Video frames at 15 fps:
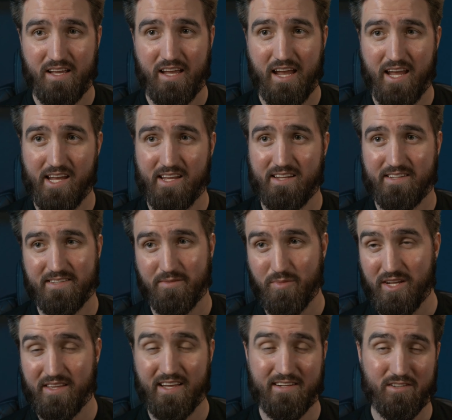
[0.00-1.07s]
And to
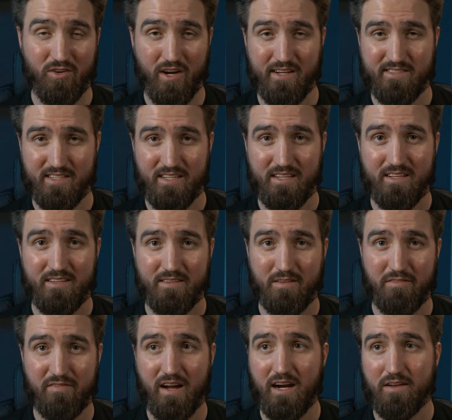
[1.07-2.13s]
me, that's crazy. The
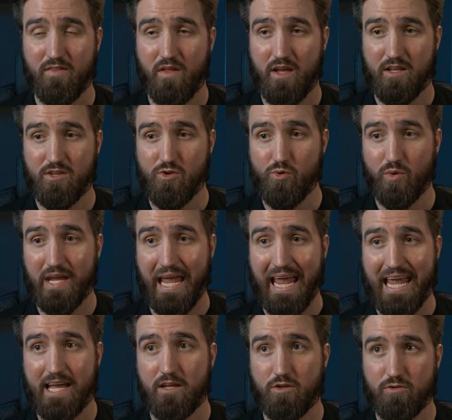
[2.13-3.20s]
fact that you
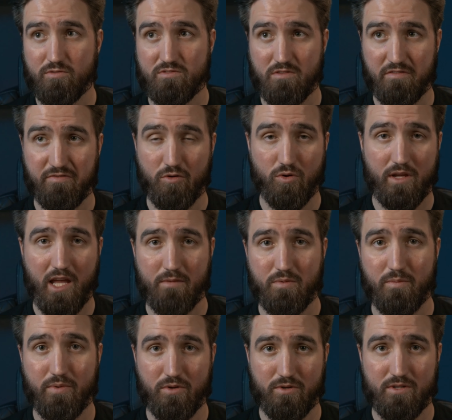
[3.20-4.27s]
can't use the full
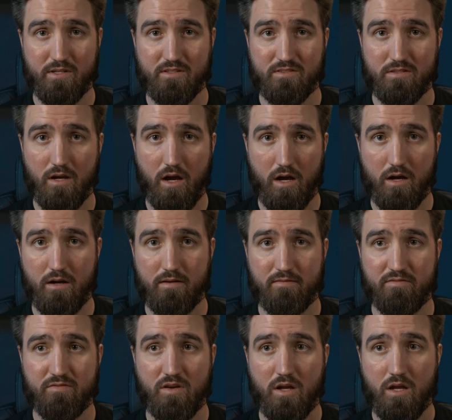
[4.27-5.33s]
capabilities
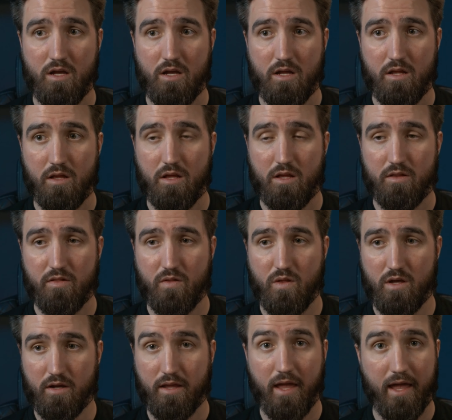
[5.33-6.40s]
of
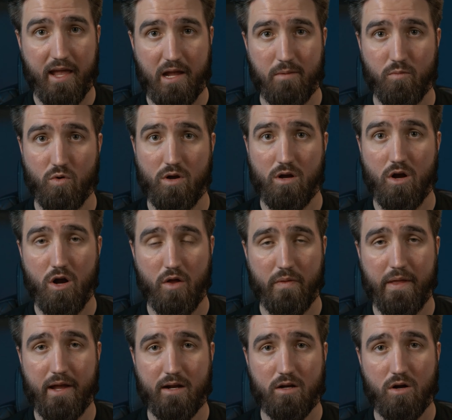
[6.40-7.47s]
the camera on
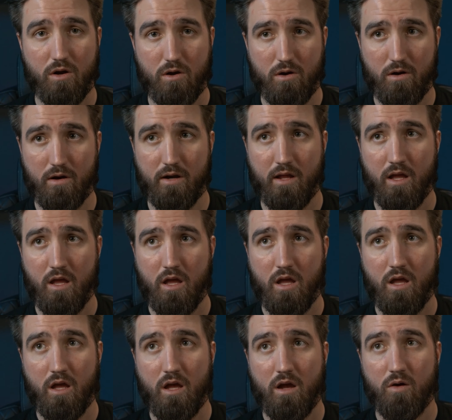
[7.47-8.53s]
that card
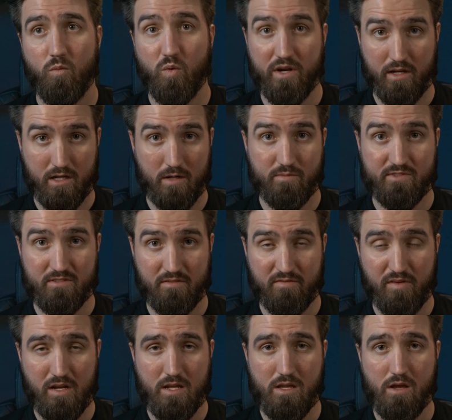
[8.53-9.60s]
when it comes to
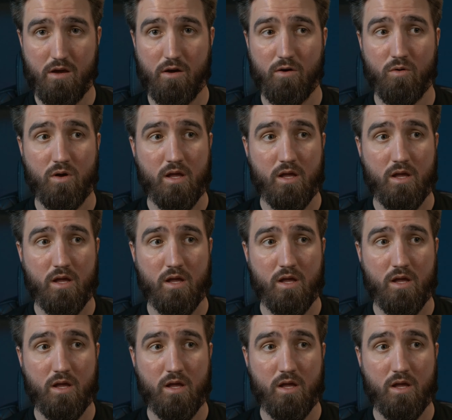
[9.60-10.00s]
video,